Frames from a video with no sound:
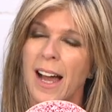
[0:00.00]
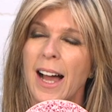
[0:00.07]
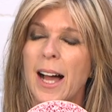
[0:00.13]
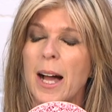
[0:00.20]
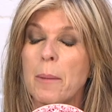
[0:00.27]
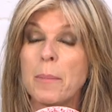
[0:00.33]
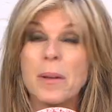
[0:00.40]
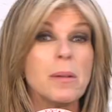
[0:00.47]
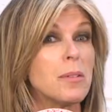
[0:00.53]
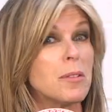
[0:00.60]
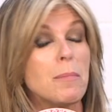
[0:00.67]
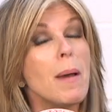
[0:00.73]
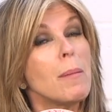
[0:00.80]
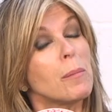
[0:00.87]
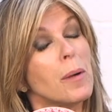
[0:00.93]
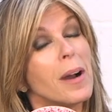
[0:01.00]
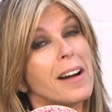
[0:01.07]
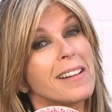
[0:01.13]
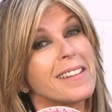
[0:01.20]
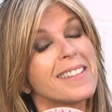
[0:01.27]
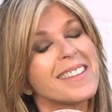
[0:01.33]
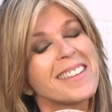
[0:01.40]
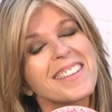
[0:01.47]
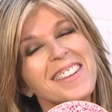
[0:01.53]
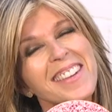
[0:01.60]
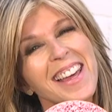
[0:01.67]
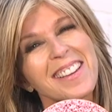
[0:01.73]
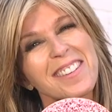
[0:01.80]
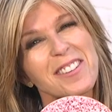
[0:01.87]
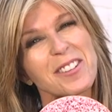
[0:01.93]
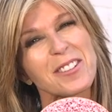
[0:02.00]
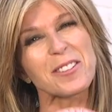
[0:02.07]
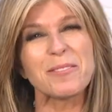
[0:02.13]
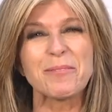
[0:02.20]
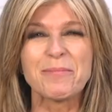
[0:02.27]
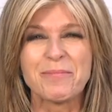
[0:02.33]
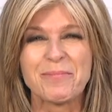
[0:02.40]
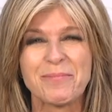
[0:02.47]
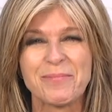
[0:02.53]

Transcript: uh, but it was meant well, so that's good.